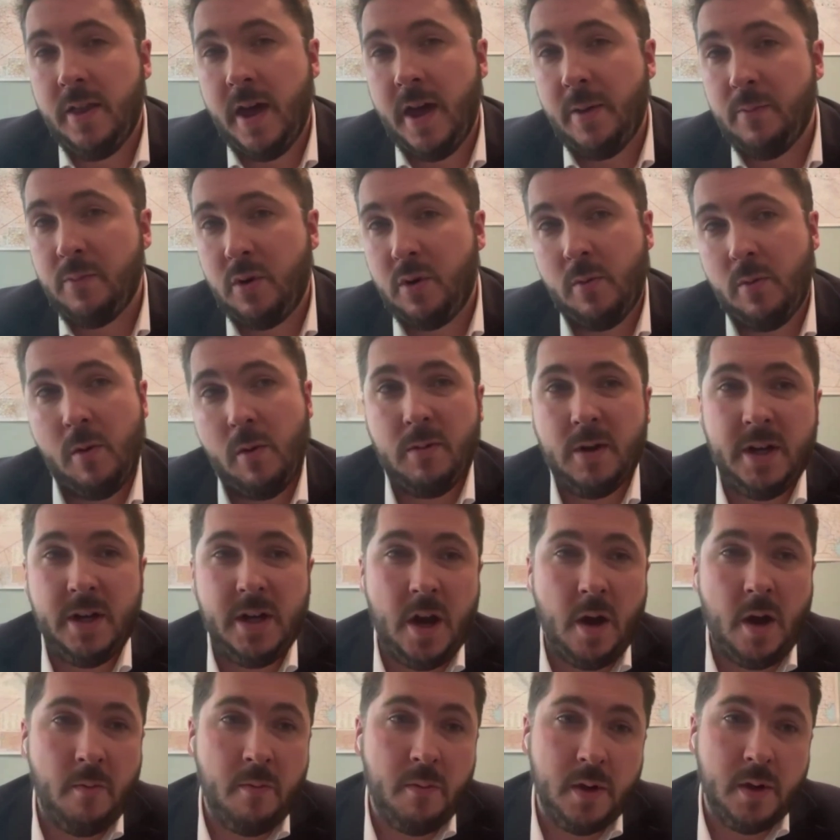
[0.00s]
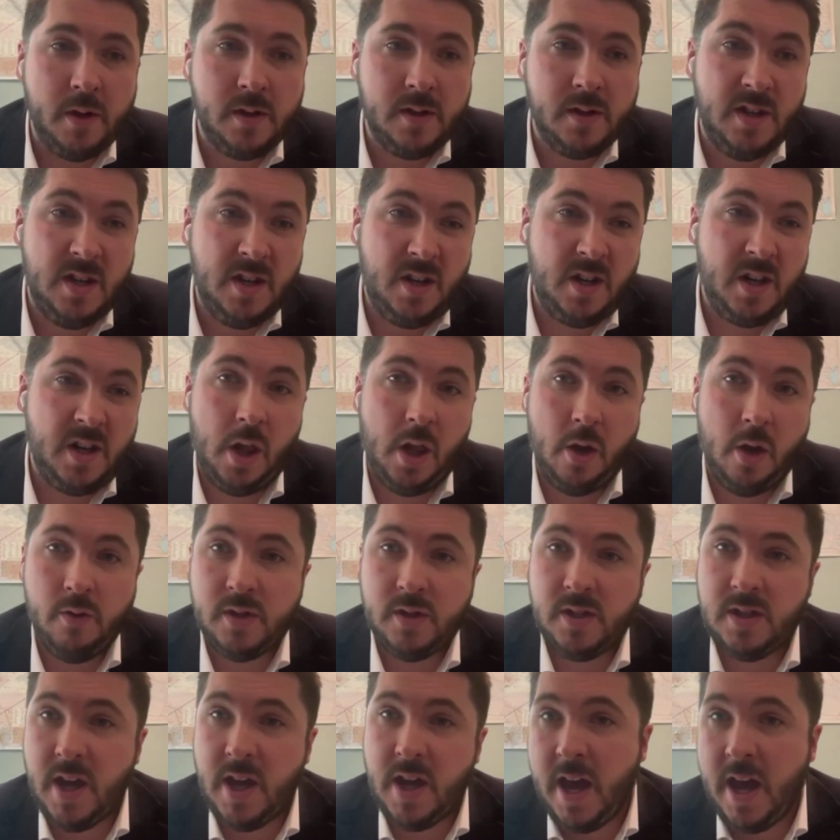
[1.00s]
That probably numbers
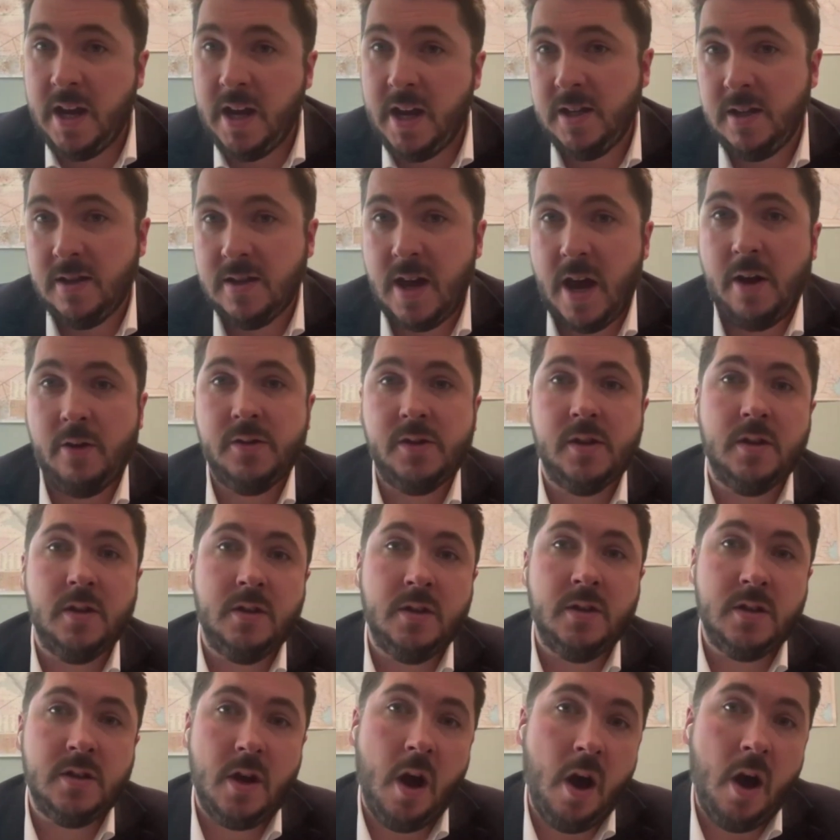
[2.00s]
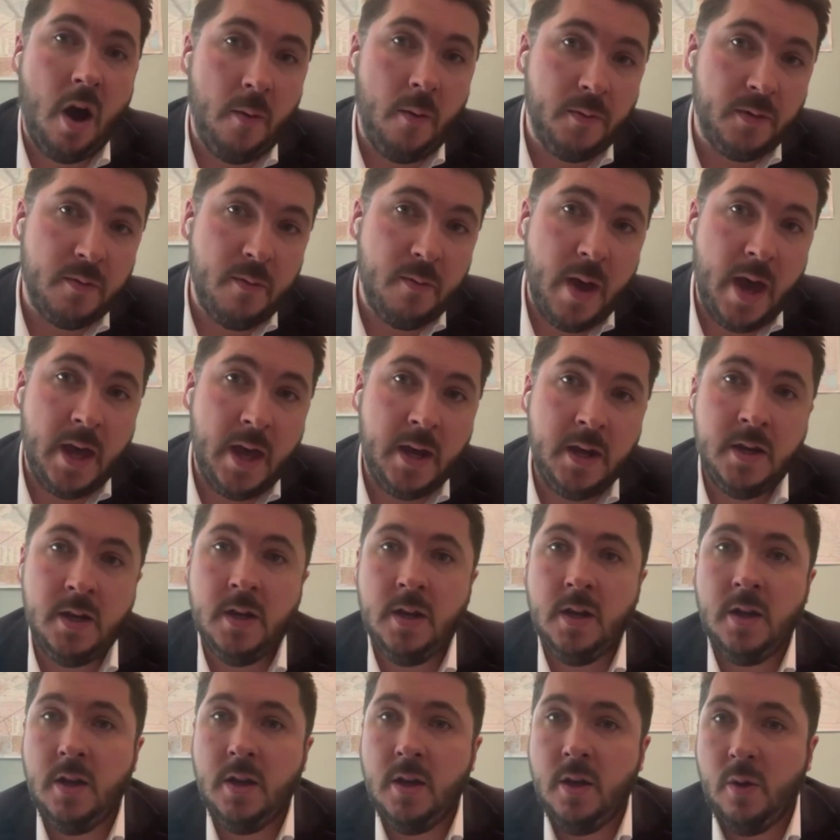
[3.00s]
close to 80,000 armed
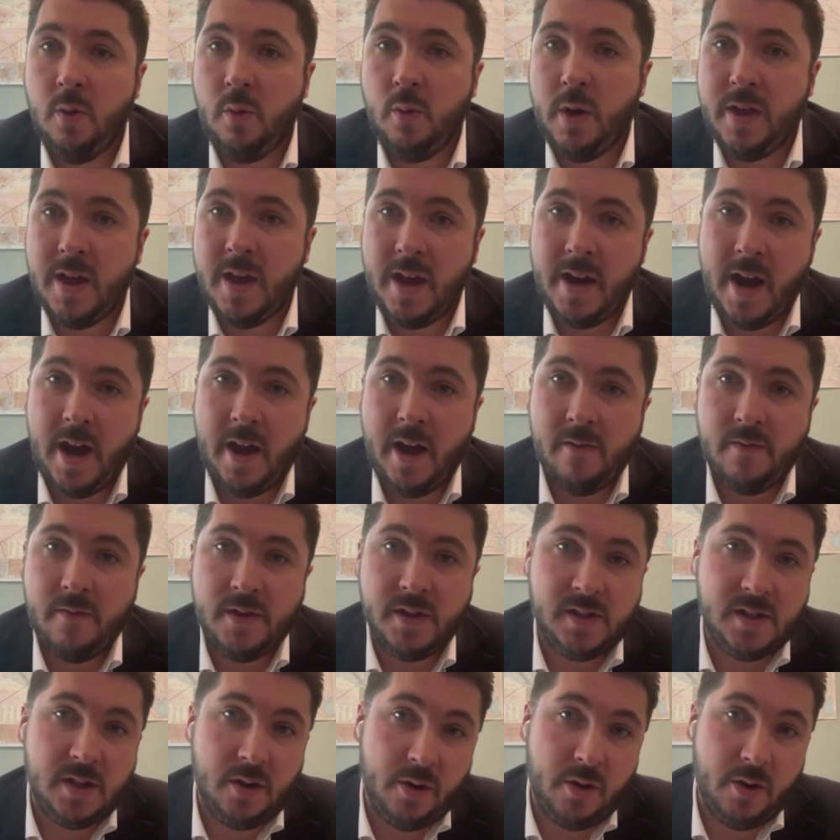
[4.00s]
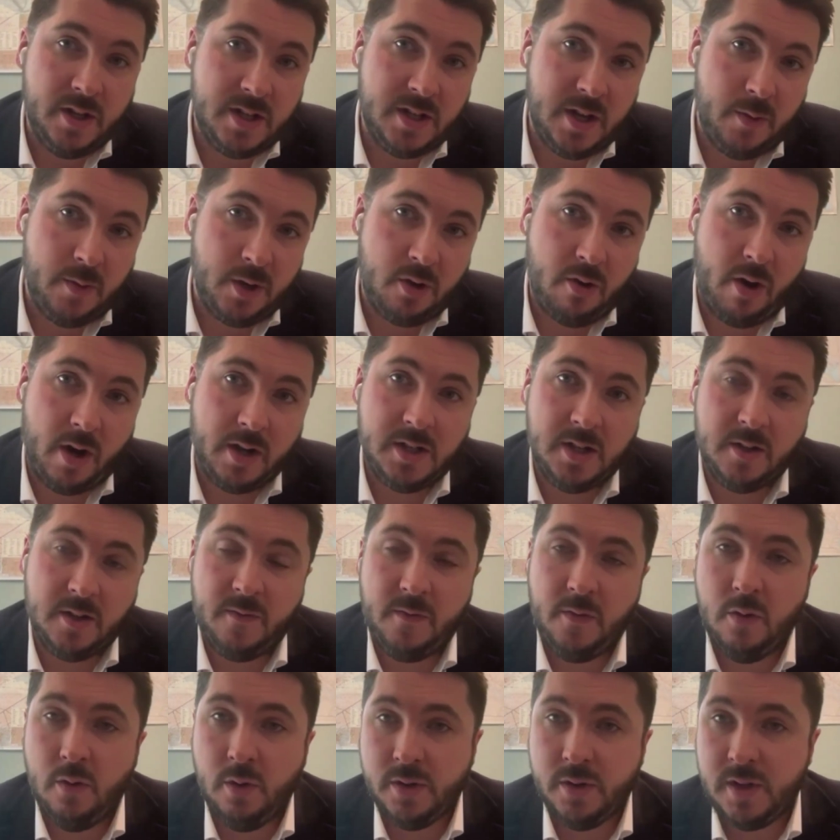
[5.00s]
men. We then have the Syrian
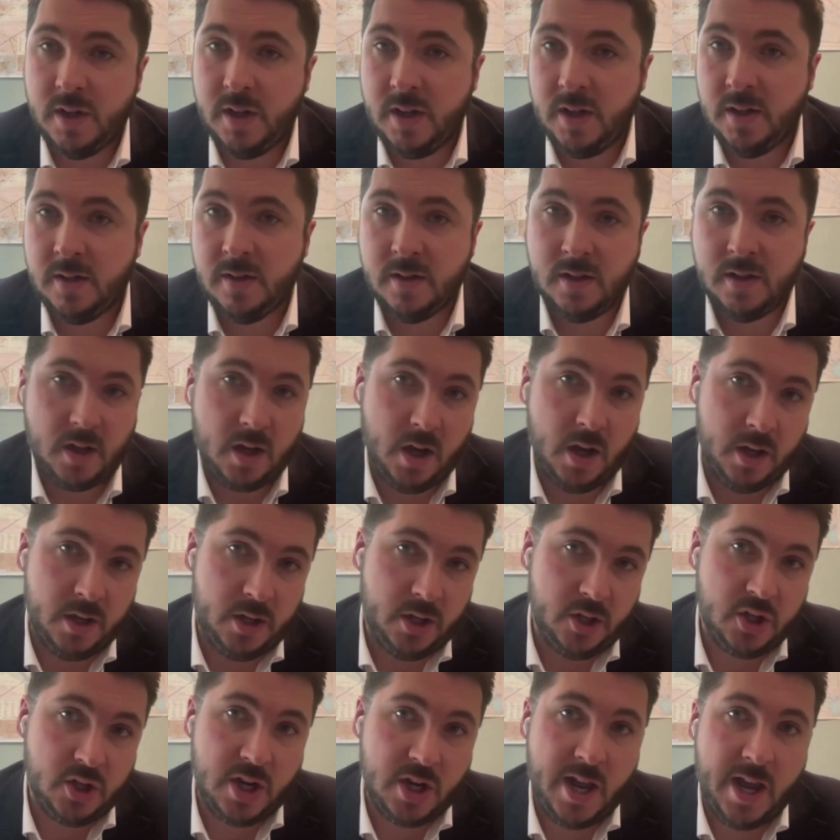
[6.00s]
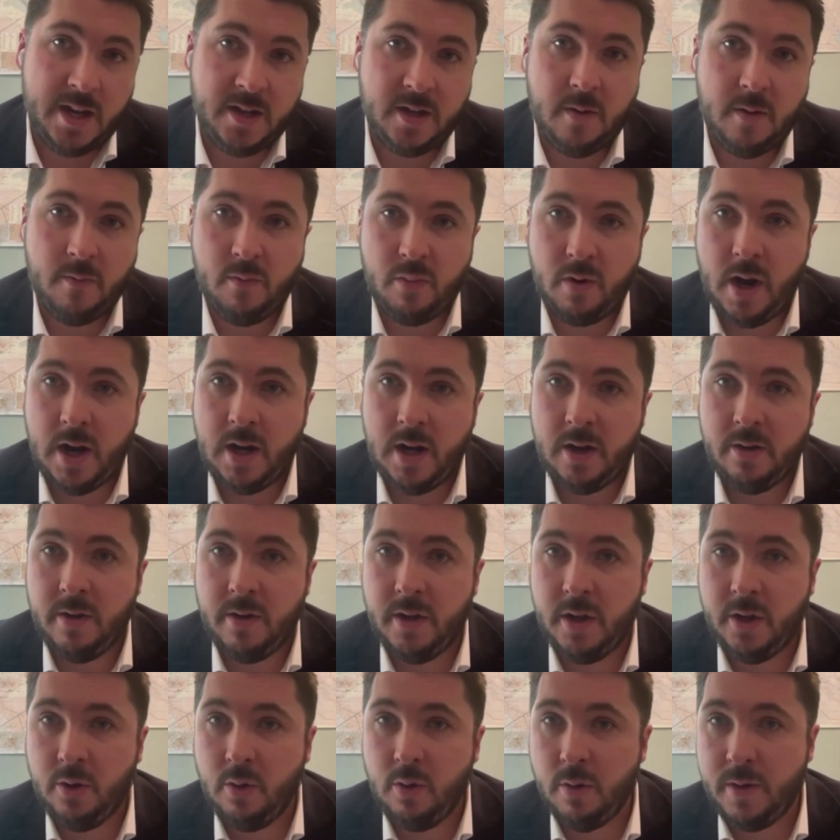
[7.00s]
Democratic Forces, the Kurdish-led
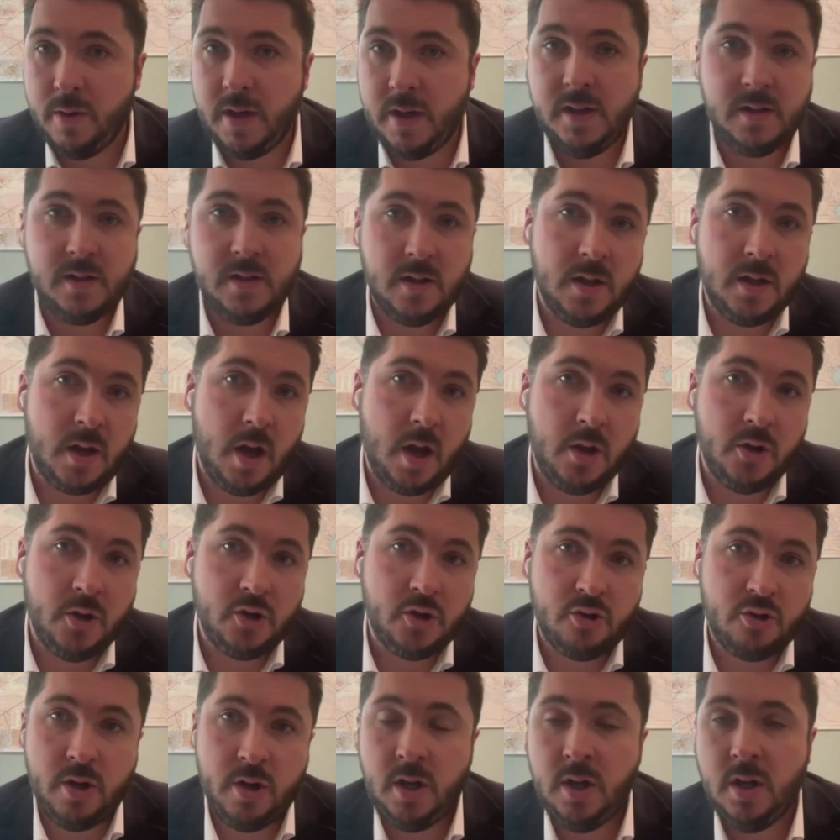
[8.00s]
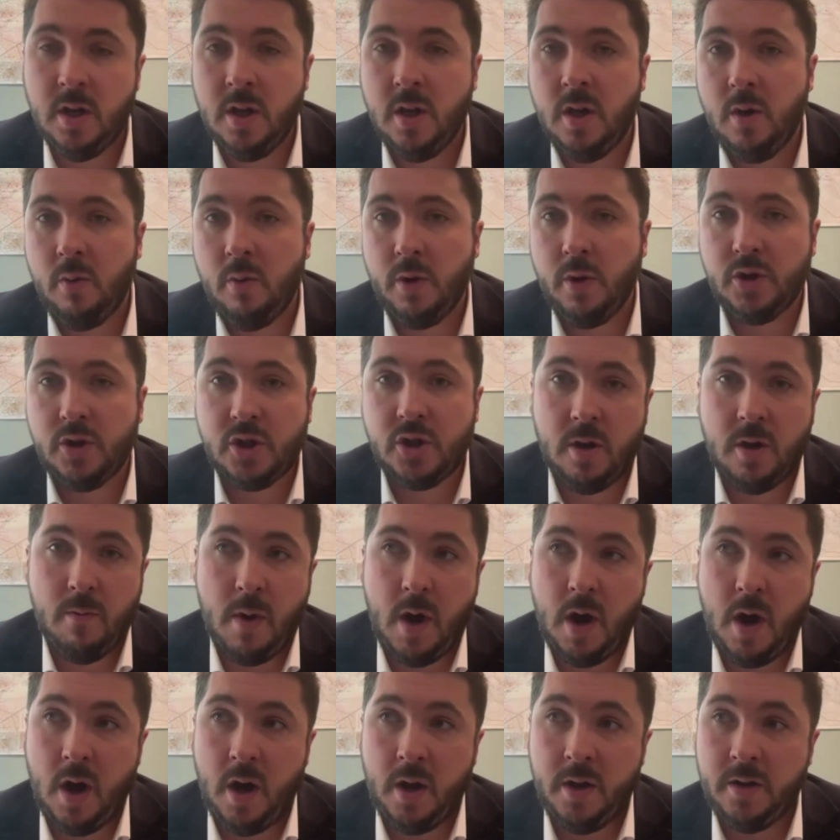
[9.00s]
umbrella in the northeast of the country, which
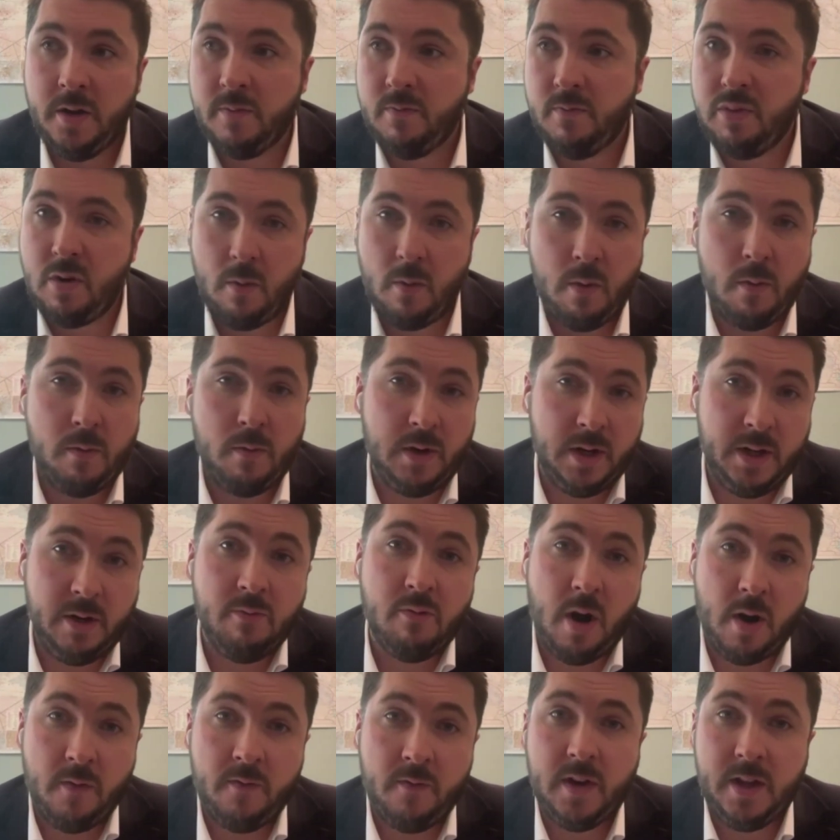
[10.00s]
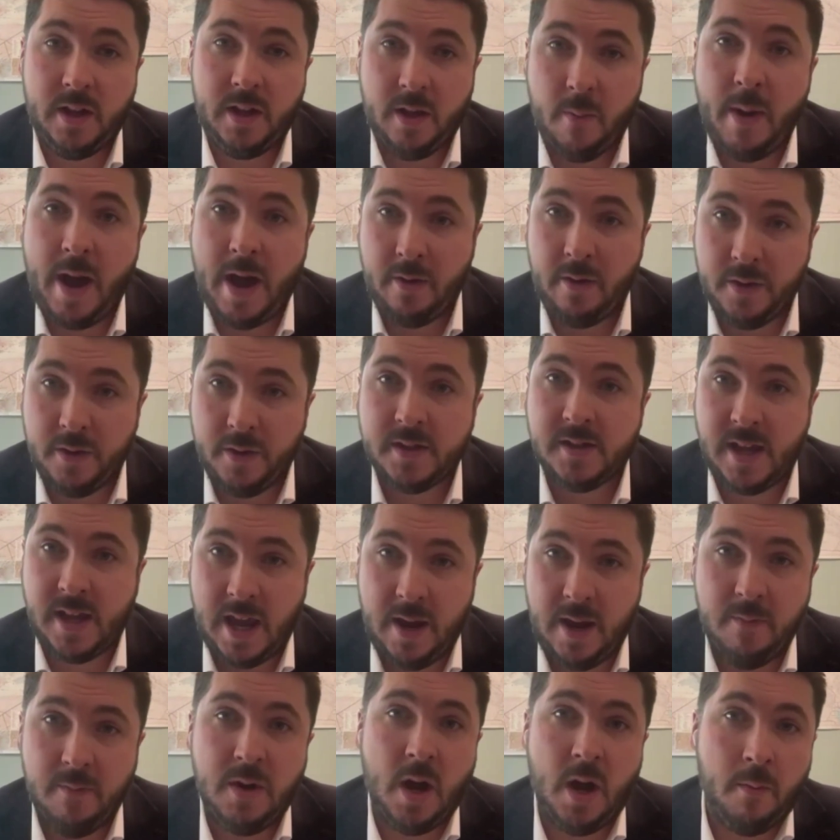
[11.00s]
command probably roughly about the
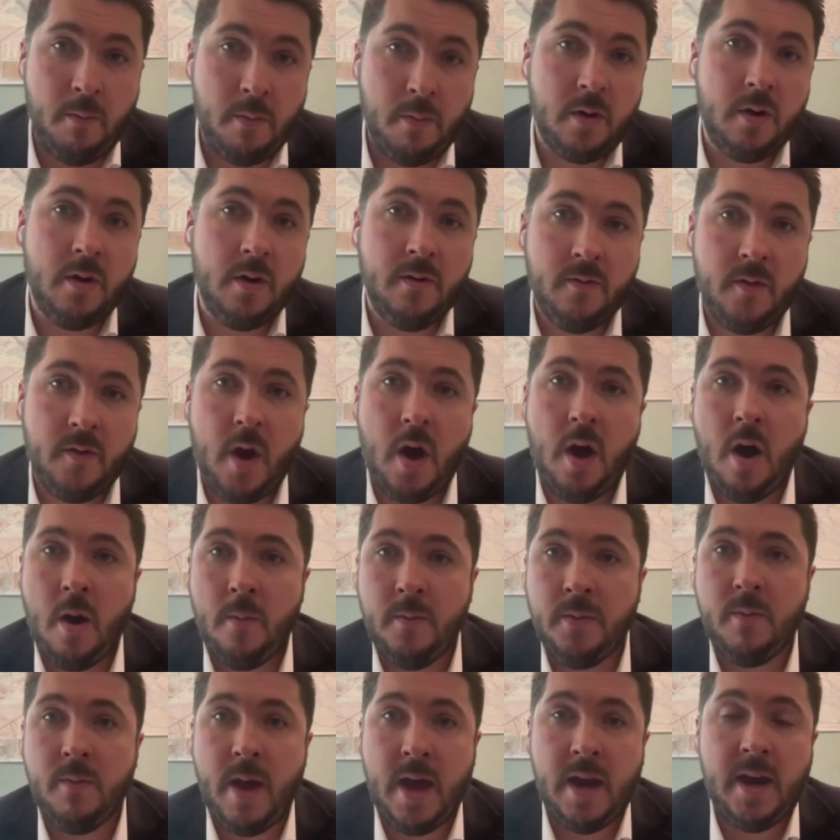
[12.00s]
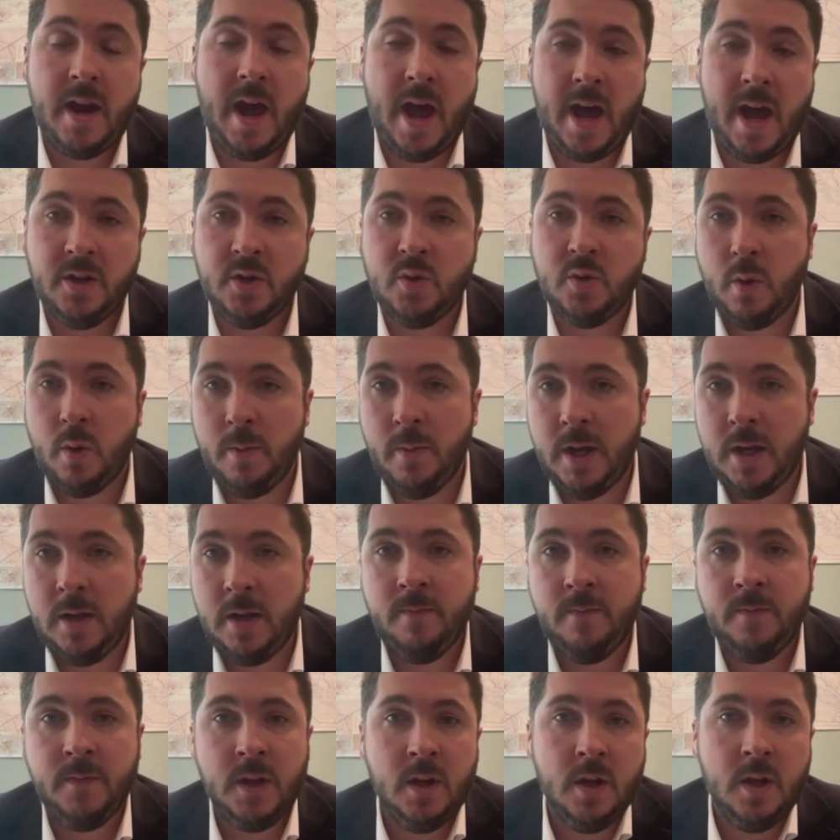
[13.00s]
same number of armed men and
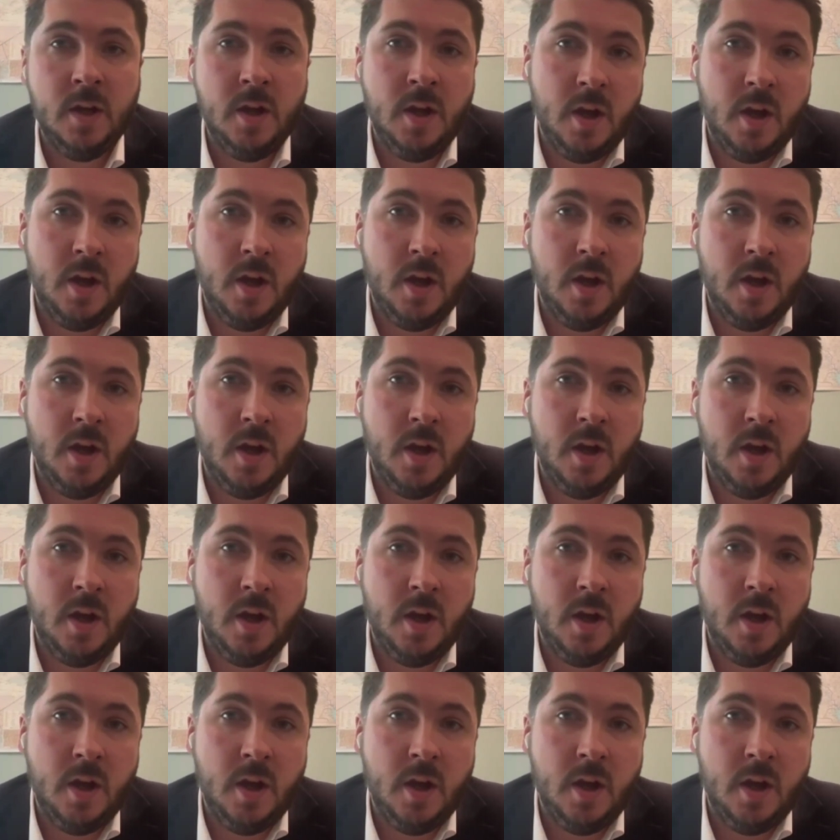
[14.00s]
women.